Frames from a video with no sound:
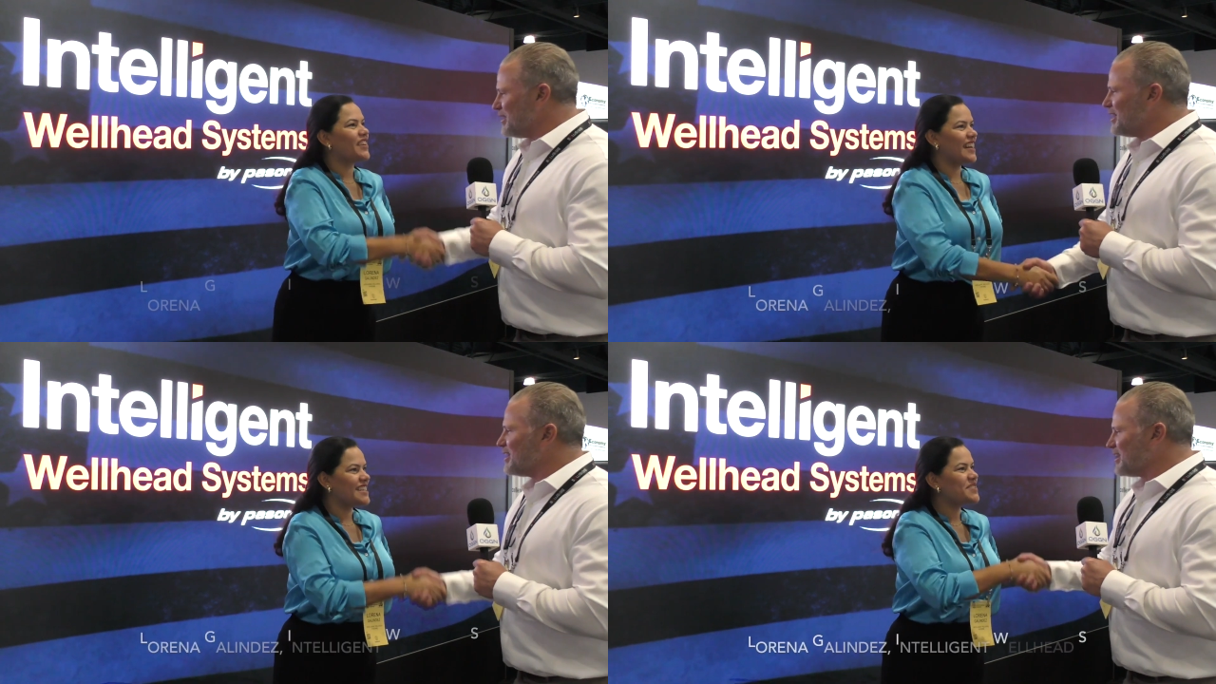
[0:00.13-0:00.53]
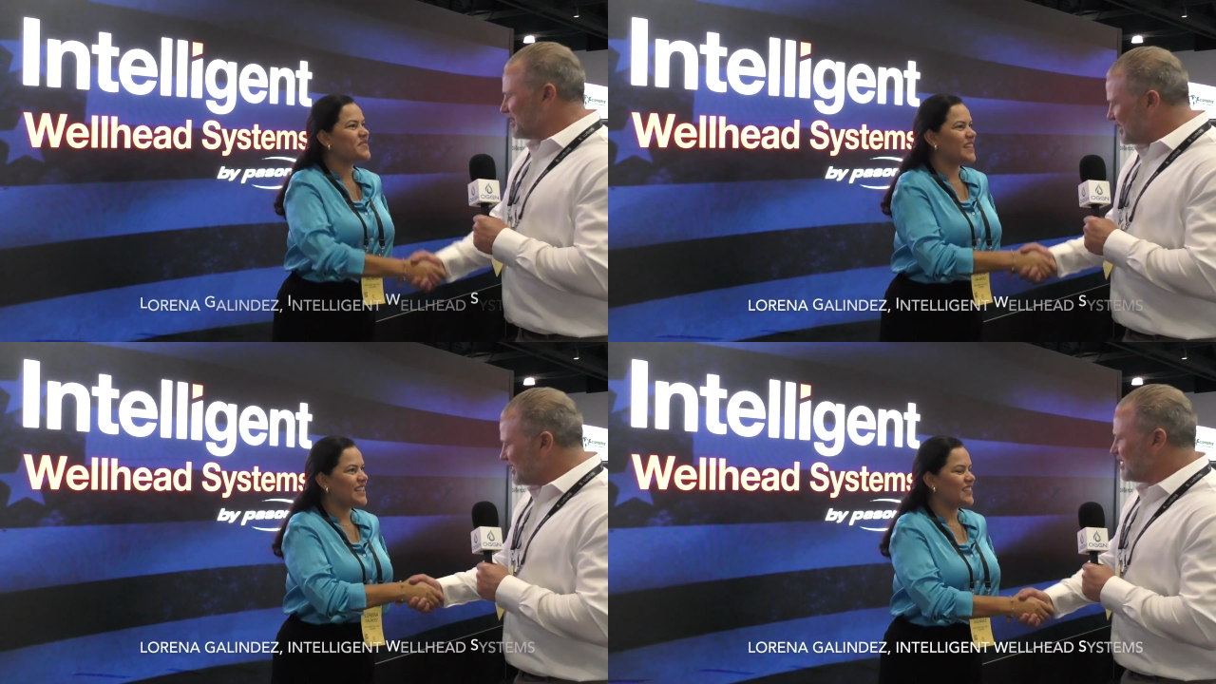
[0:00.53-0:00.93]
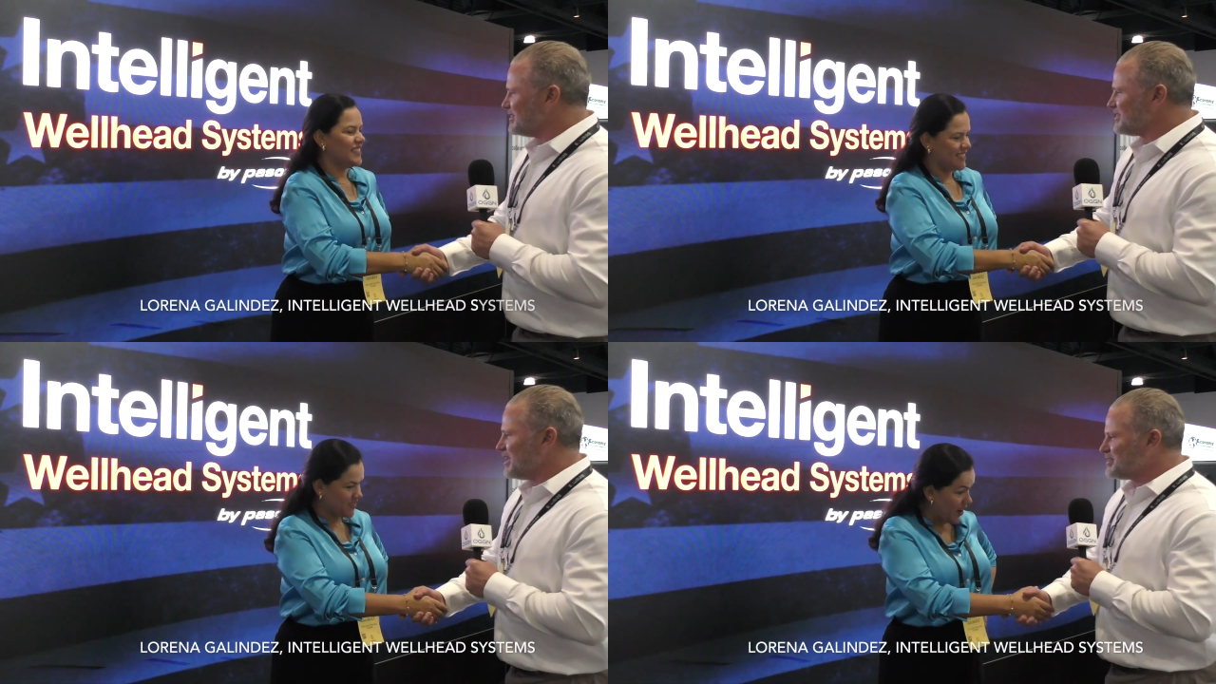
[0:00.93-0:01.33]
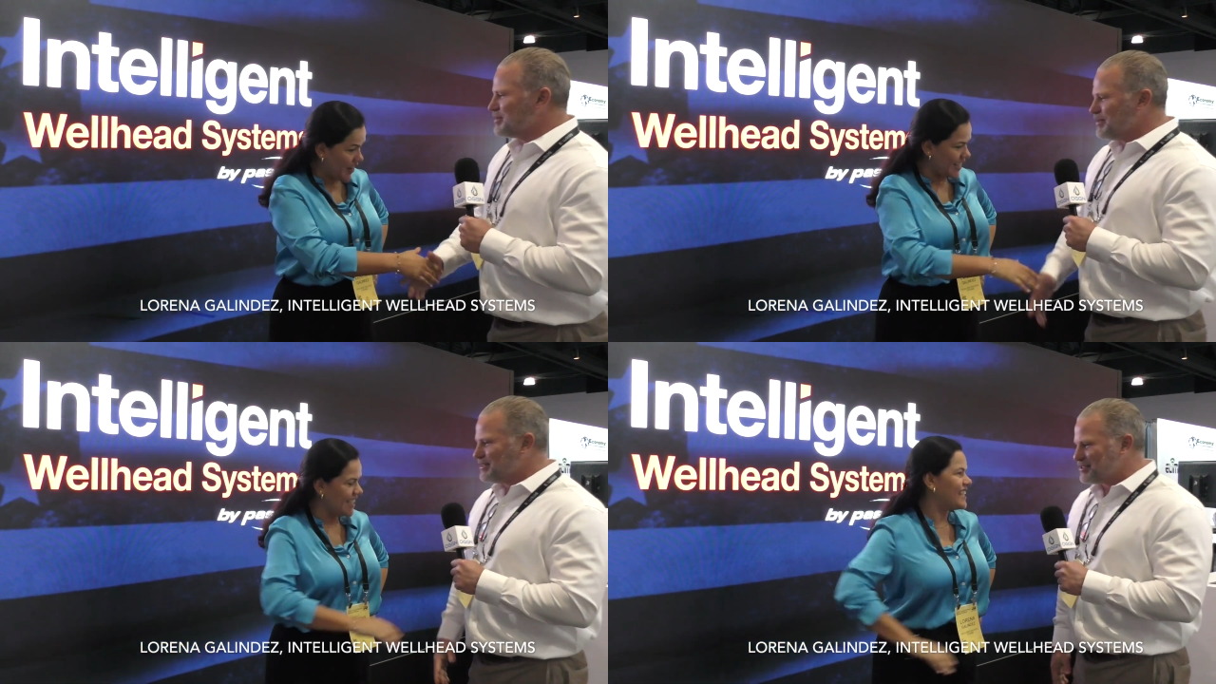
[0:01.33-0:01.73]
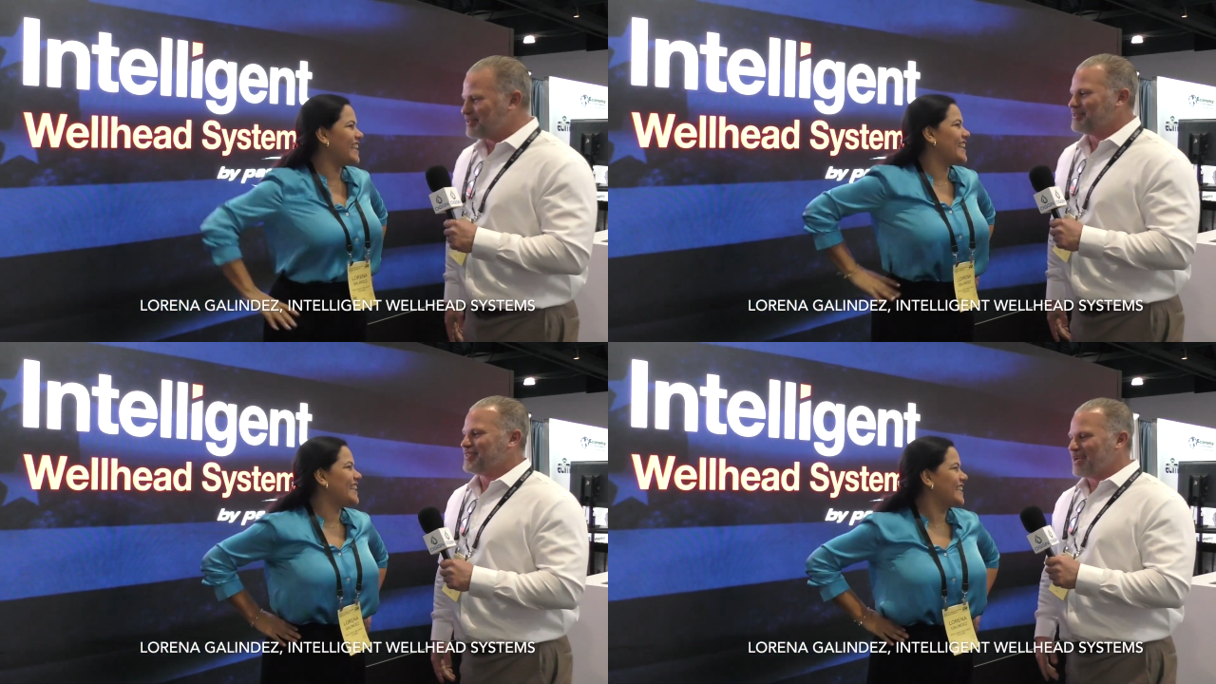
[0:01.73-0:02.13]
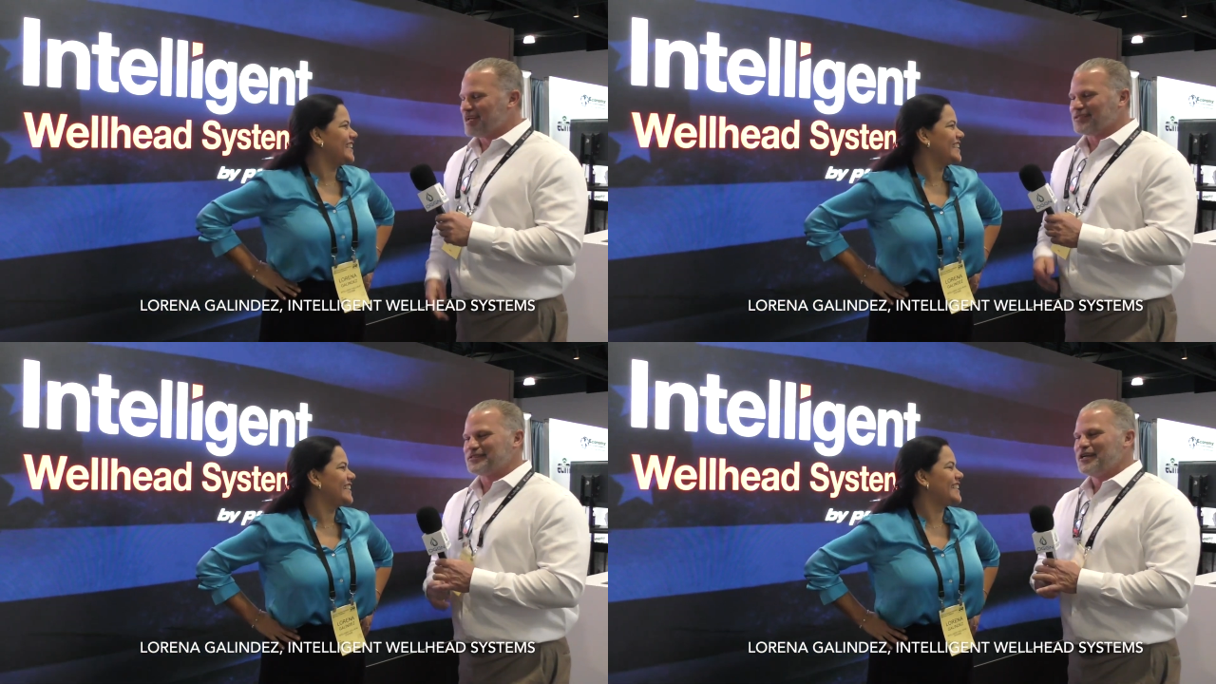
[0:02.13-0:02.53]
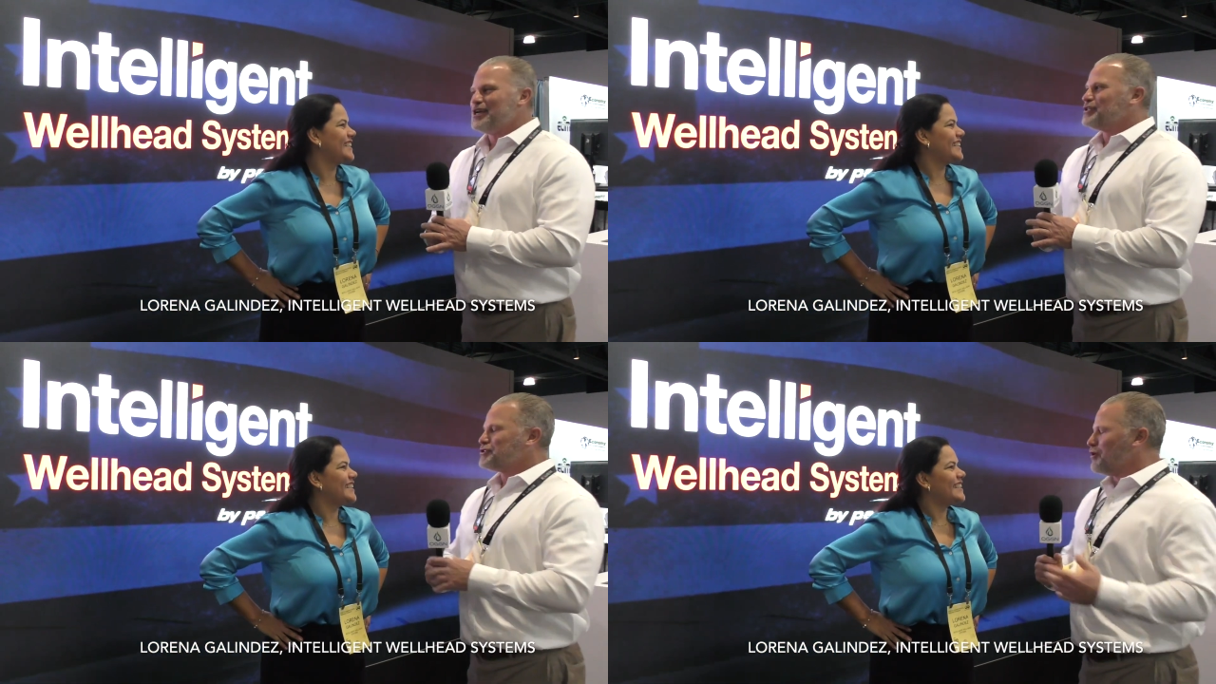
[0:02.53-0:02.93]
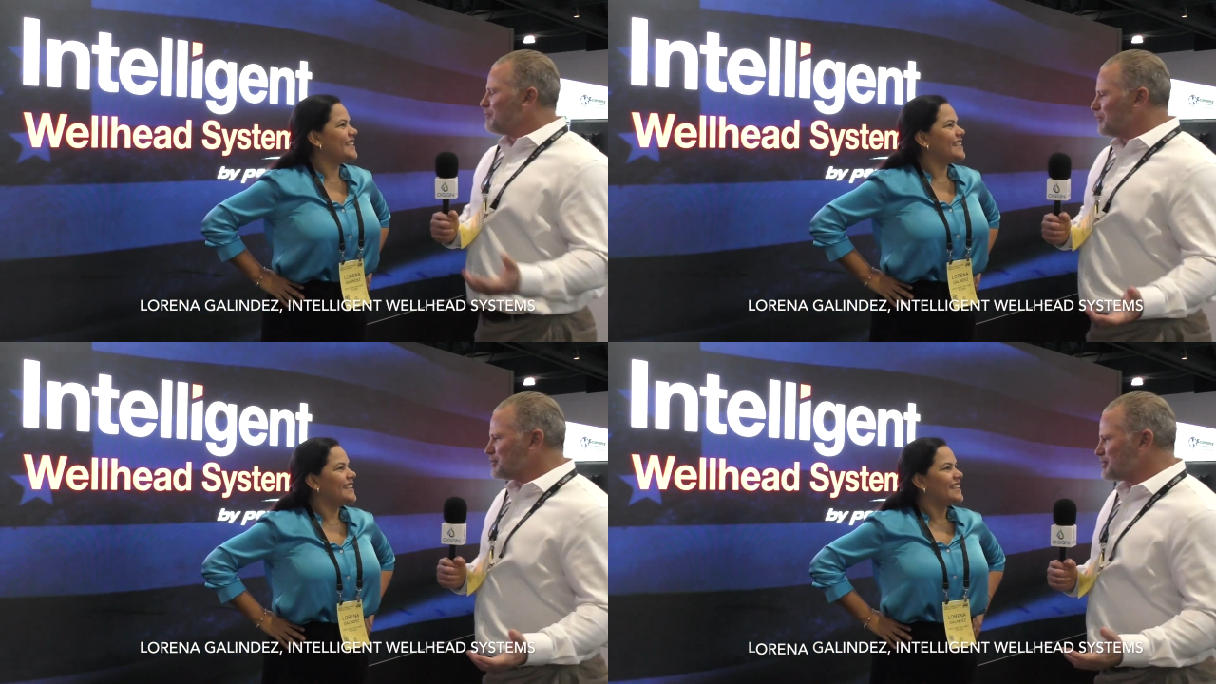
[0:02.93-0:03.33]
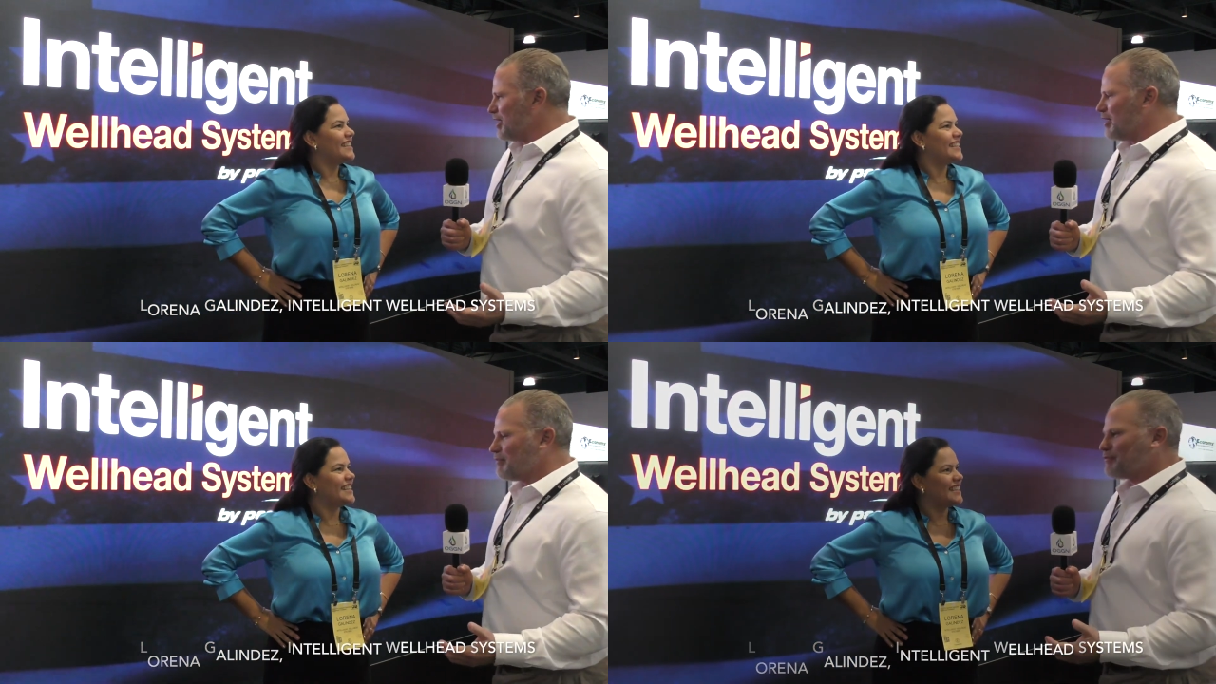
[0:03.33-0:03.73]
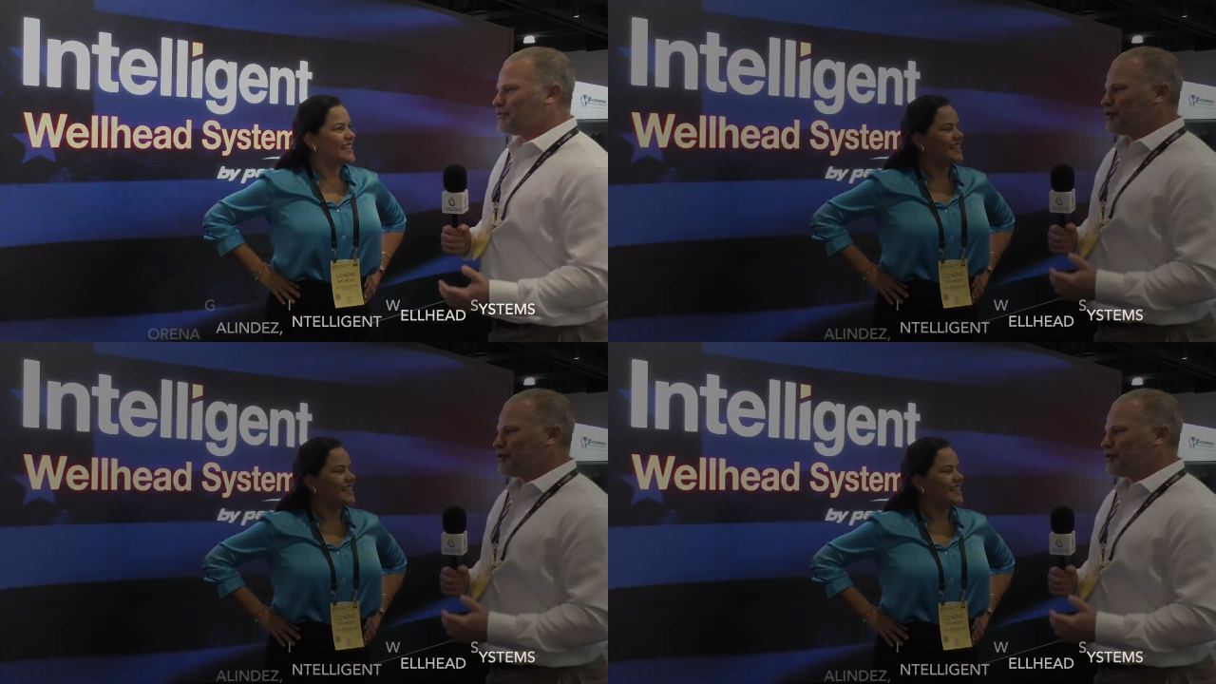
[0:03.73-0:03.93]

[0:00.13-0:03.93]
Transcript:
Speaker 1: Lena it's nice Morning. to meet you. Yeah. Yes. So first off,